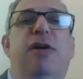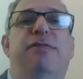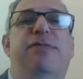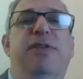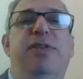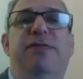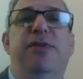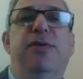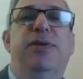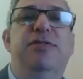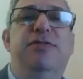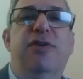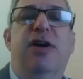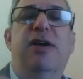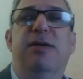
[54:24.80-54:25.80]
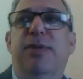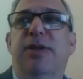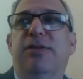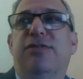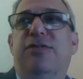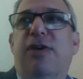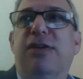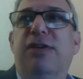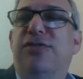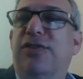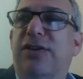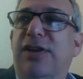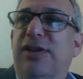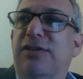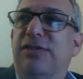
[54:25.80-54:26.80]
for the Food and Drug
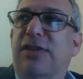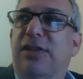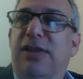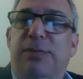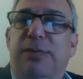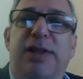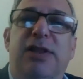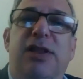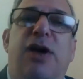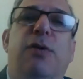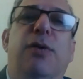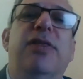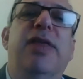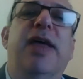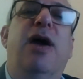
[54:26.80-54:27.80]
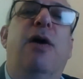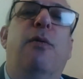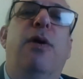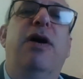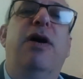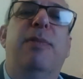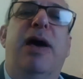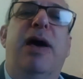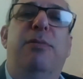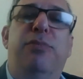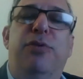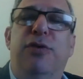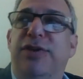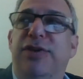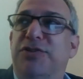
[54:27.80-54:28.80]
Administration is a little bit lower. They get worried about
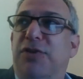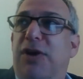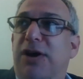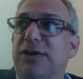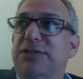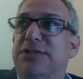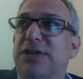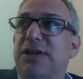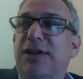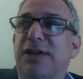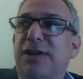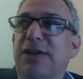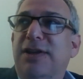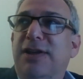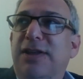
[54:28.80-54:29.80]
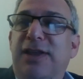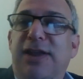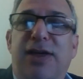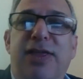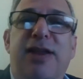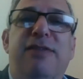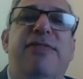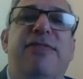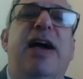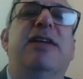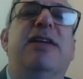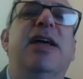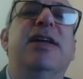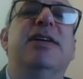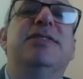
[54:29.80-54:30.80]
approving drugs, that affect
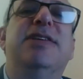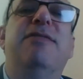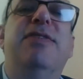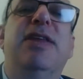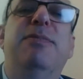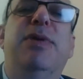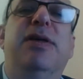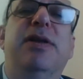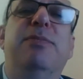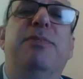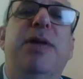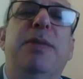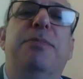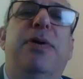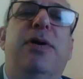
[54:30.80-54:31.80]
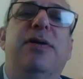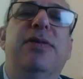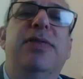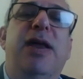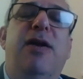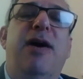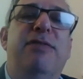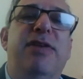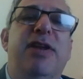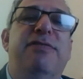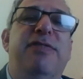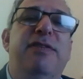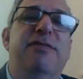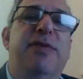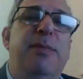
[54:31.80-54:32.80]
like 70 million people, and they don't have enough
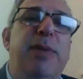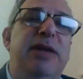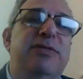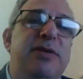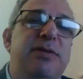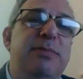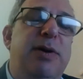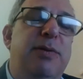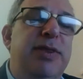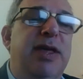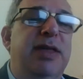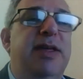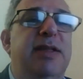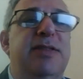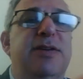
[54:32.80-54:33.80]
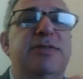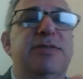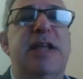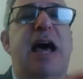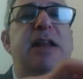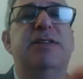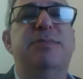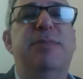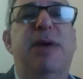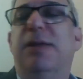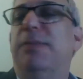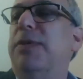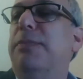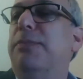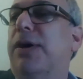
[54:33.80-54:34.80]
information. But when they think there's not as many
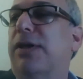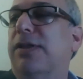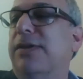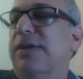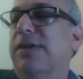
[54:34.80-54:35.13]
people,